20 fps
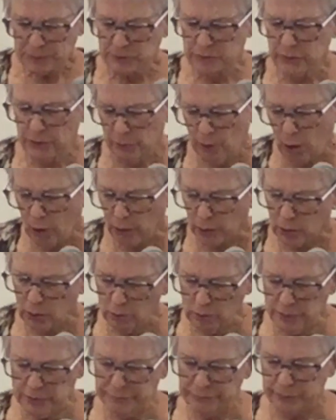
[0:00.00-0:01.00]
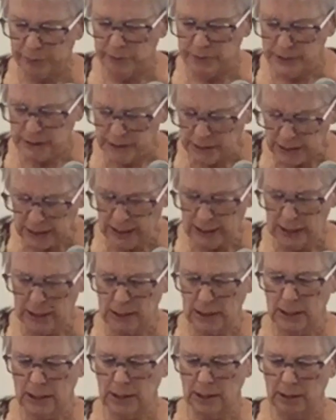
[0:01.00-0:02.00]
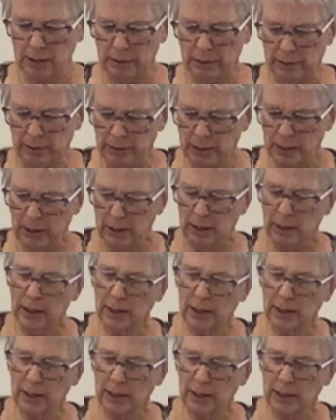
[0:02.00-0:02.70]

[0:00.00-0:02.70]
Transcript: So our goals for today are,